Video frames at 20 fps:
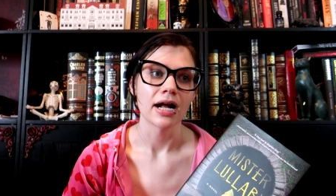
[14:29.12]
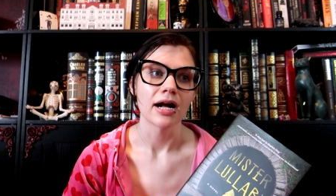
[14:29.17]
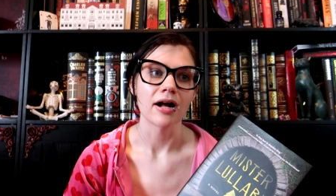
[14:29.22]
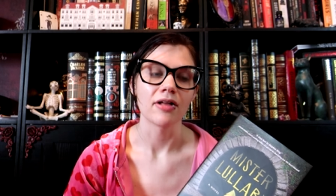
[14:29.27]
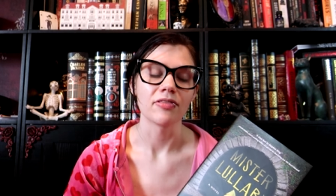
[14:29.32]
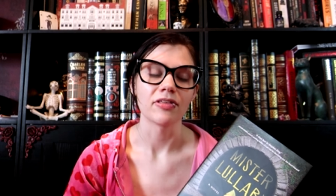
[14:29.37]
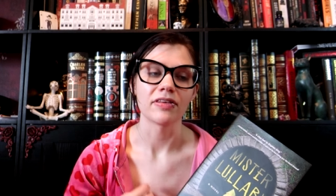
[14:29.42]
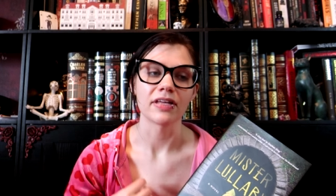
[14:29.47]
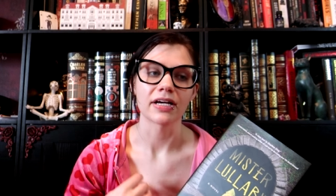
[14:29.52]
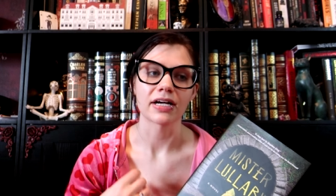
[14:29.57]

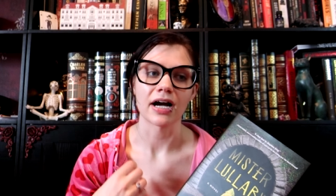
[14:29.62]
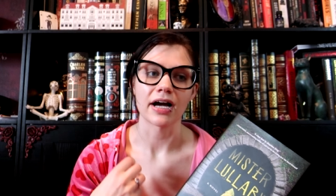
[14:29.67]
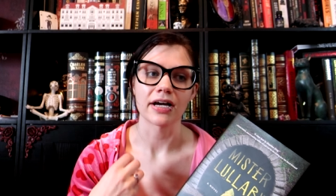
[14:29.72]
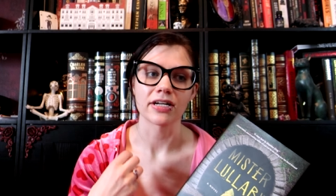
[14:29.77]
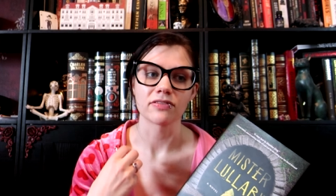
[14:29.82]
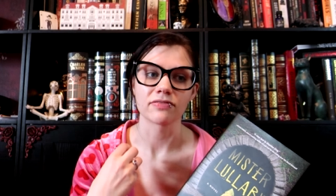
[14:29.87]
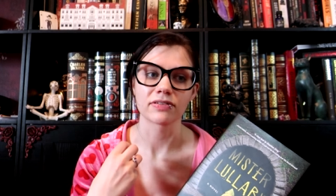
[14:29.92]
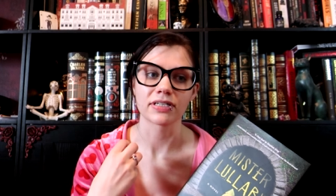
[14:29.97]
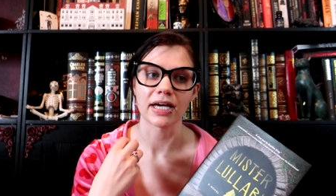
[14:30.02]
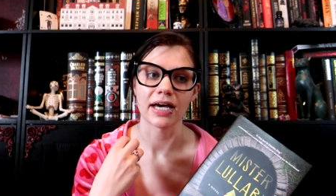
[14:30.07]
and then they
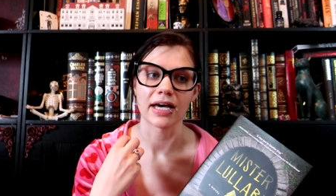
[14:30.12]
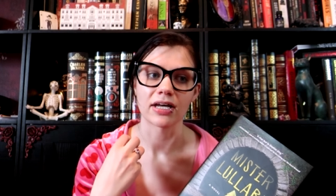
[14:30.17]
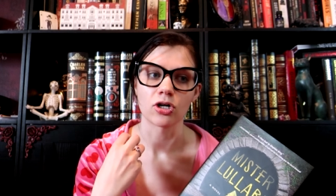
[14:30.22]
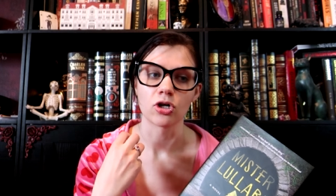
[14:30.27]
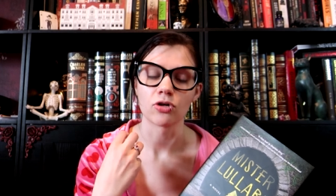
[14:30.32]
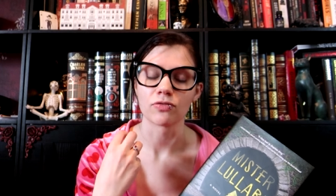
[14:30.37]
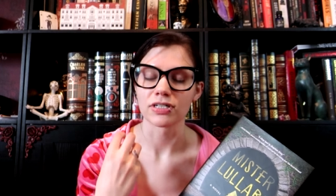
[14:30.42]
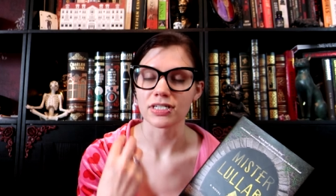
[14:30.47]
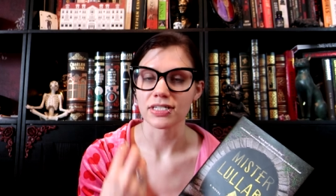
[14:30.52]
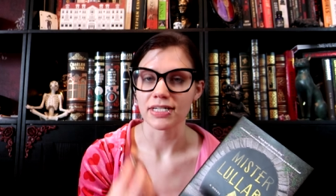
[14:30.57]
kind of get
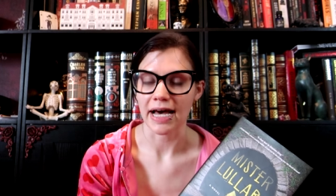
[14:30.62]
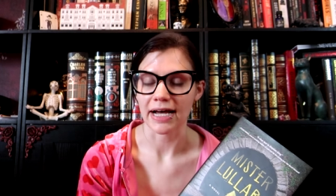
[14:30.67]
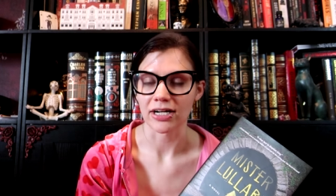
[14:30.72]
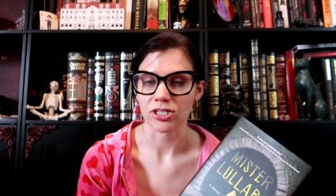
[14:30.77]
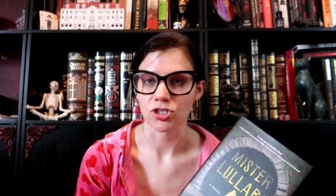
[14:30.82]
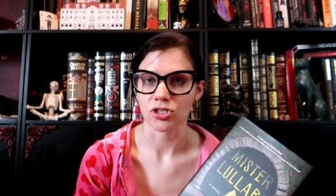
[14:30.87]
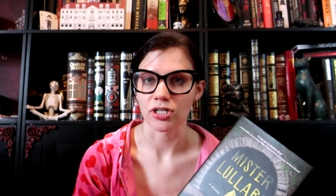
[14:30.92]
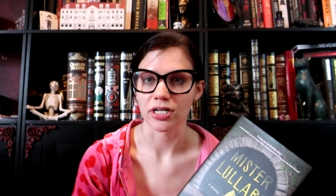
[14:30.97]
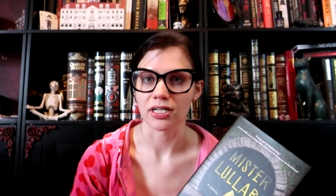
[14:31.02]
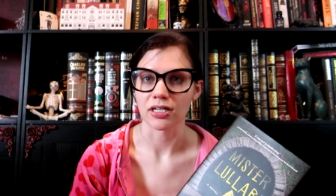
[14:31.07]

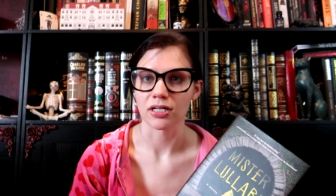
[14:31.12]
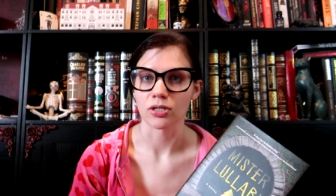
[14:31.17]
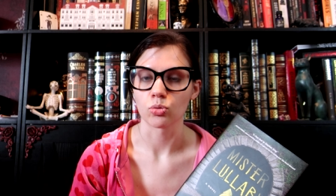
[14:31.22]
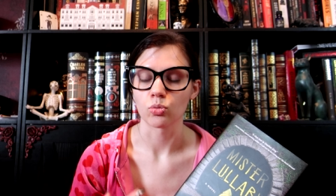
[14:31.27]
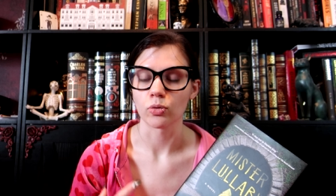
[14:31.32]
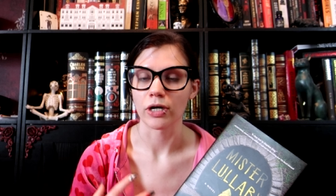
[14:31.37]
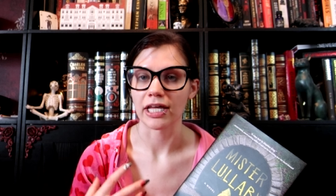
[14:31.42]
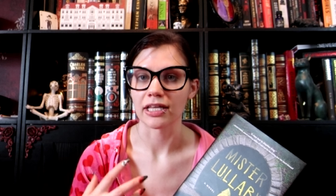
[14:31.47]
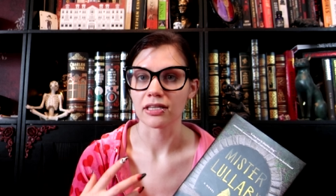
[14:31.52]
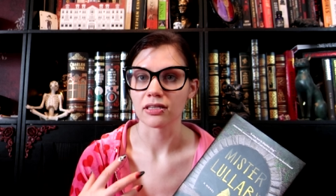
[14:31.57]
oversaturated
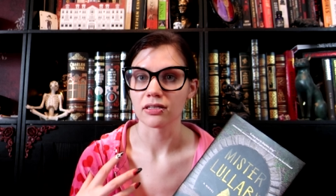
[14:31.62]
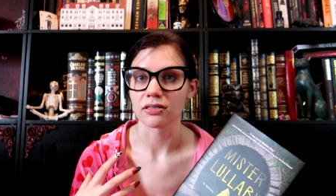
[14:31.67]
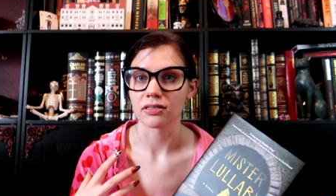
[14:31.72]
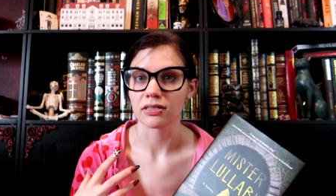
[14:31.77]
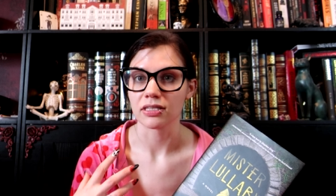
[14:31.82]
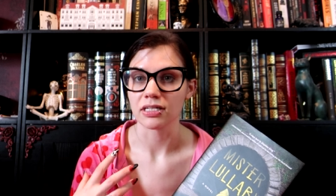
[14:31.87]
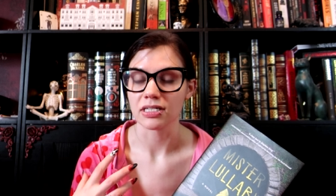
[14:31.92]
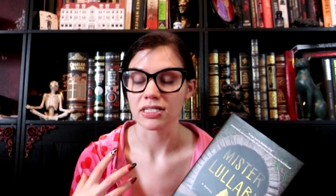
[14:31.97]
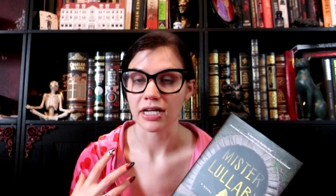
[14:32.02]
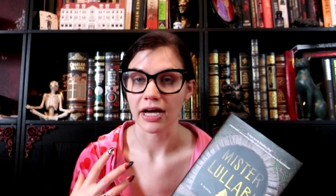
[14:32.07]
with
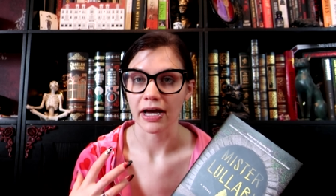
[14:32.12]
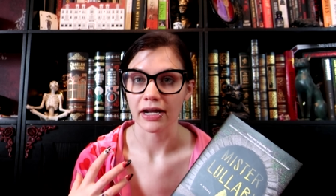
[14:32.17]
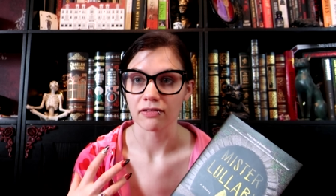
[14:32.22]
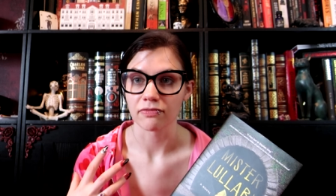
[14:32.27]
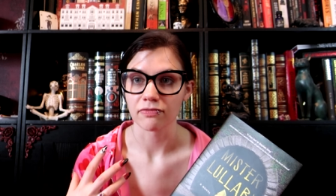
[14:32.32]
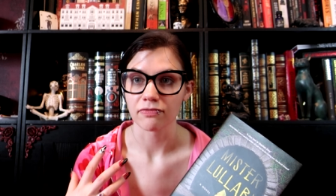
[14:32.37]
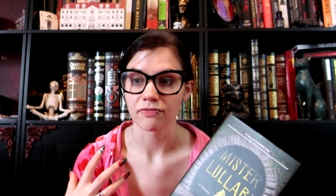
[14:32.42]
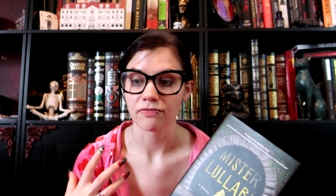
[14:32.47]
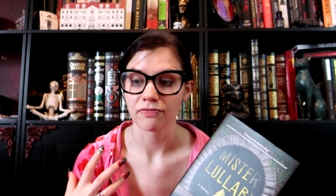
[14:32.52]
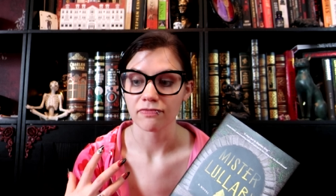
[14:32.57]
these kind
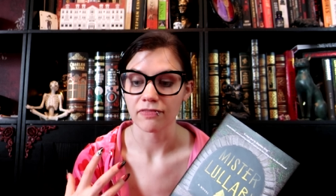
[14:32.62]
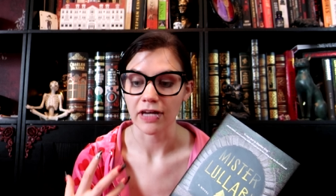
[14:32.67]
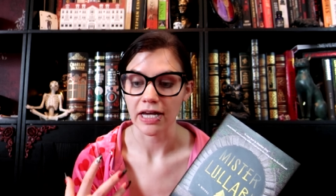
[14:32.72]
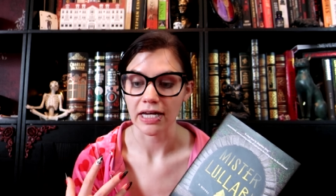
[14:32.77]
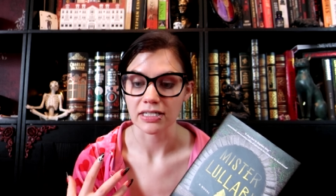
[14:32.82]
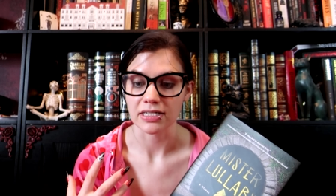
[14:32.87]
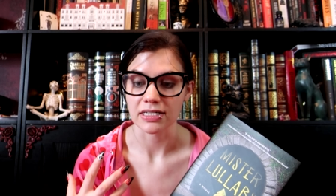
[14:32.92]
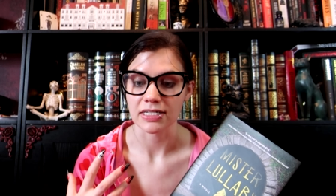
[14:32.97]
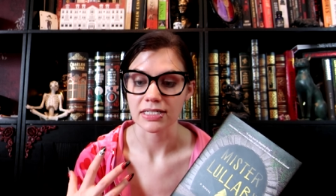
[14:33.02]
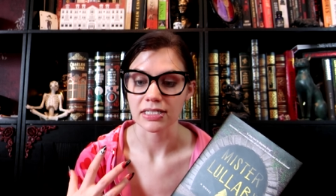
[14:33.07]
of
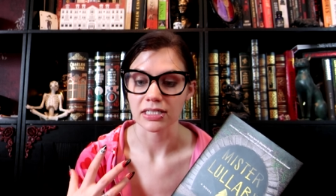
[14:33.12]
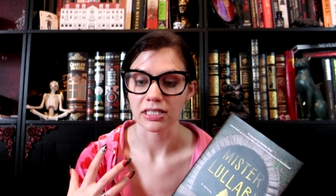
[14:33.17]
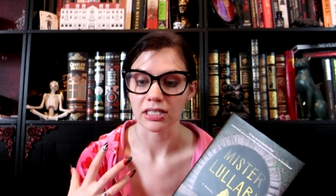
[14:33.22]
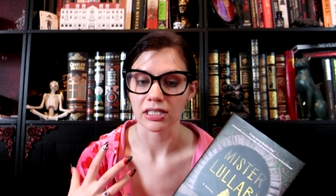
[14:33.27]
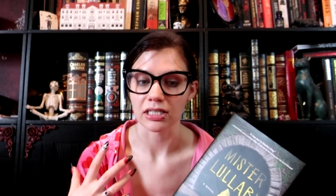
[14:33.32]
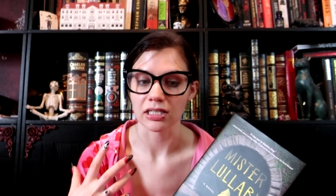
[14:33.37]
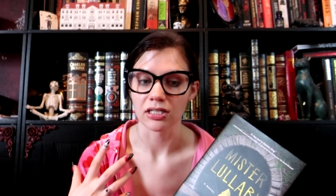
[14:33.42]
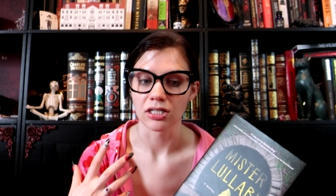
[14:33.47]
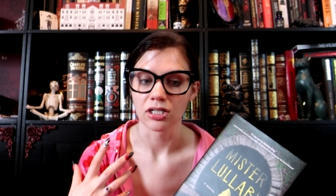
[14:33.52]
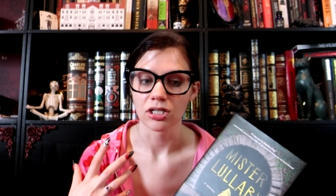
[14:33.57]

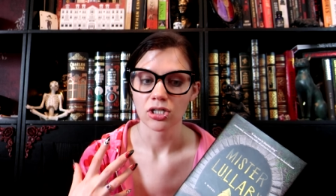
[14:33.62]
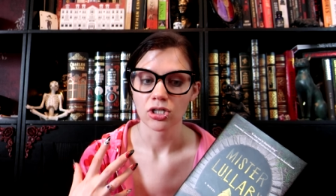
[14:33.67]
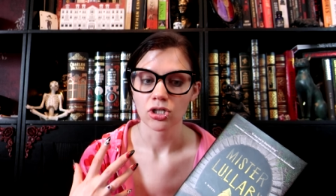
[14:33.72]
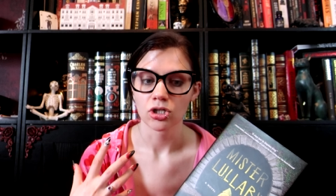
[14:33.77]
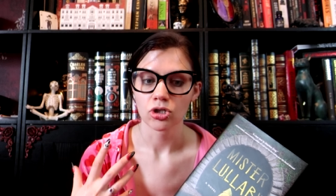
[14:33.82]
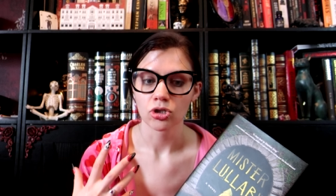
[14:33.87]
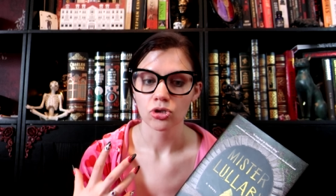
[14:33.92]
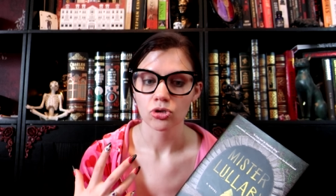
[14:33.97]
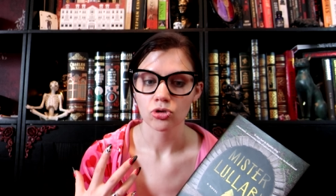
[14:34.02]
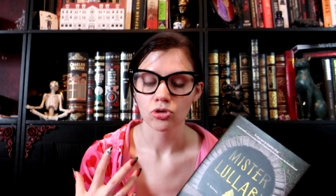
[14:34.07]
fantasy
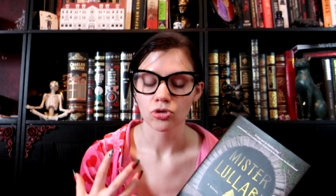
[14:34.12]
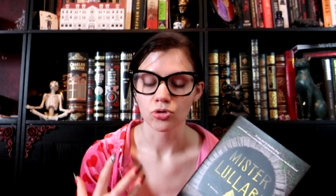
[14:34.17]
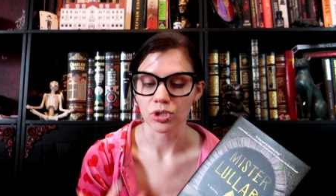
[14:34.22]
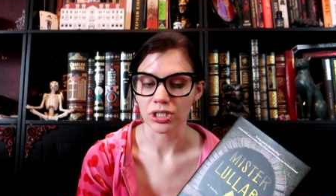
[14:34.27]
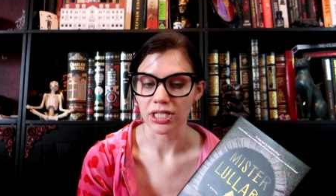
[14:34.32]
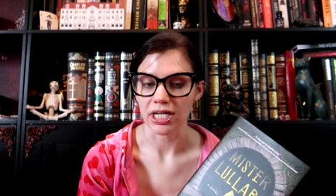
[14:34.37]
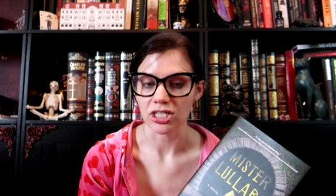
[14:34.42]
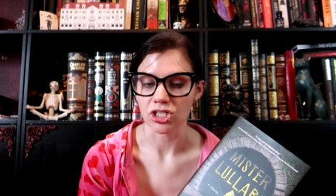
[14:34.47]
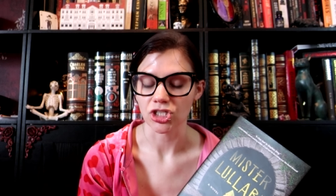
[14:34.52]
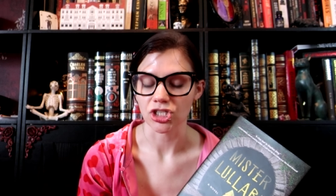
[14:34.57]

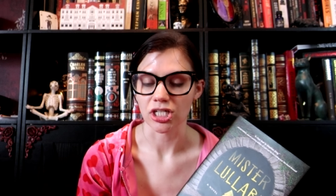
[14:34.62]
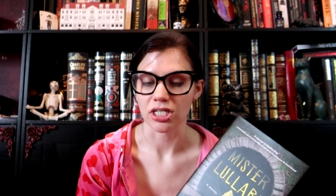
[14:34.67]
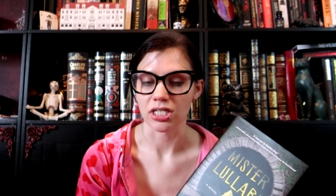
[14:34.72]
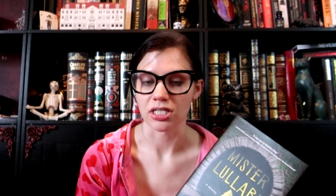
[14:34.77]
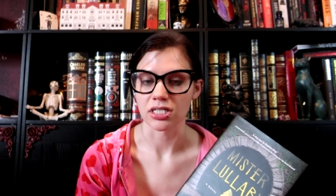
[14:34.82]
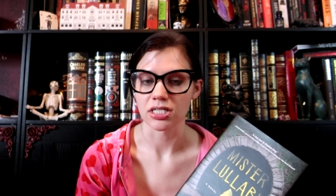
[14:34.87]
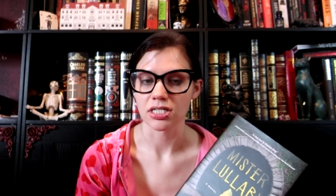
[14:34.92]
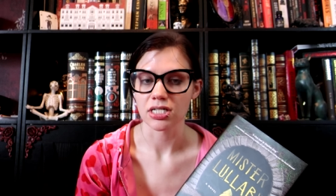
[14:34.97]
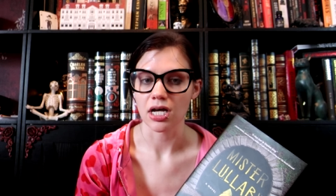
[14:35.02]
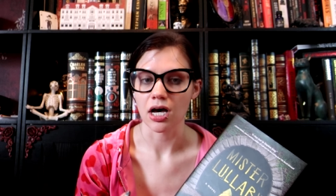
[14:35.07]

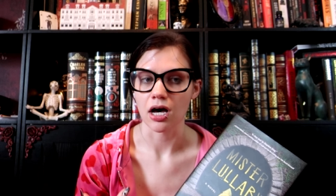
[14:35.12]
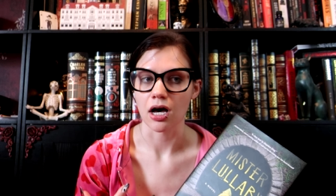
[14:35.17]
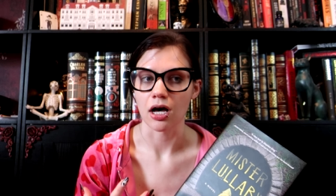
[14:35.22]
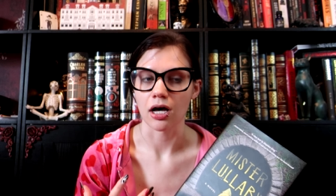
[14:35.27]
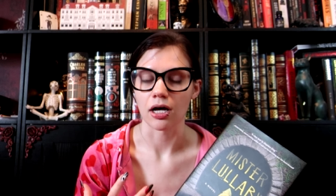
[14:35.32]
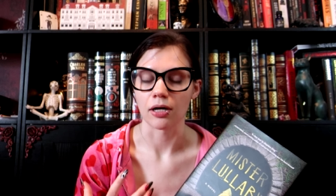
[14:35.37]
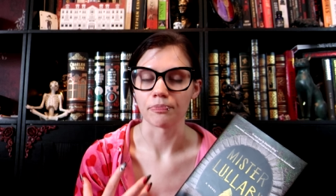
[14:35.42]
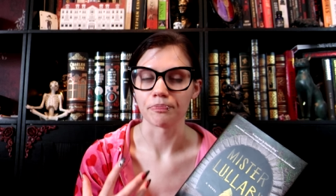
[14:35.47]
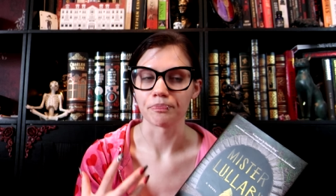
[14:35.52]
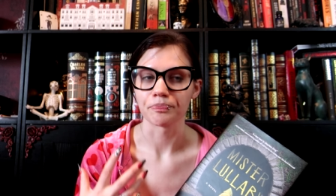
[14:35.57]
creations
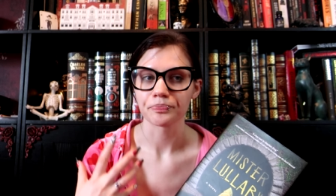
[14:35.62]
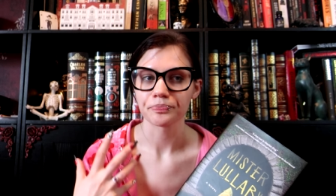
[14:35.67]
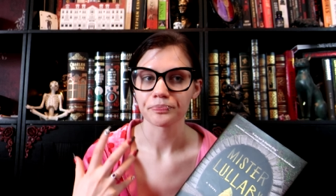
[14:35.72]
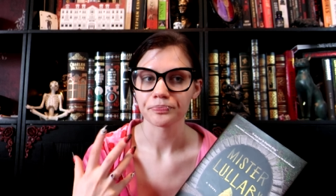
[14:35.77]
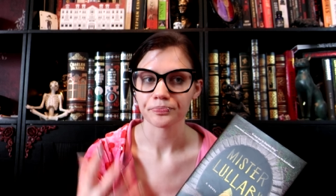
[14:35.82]
um,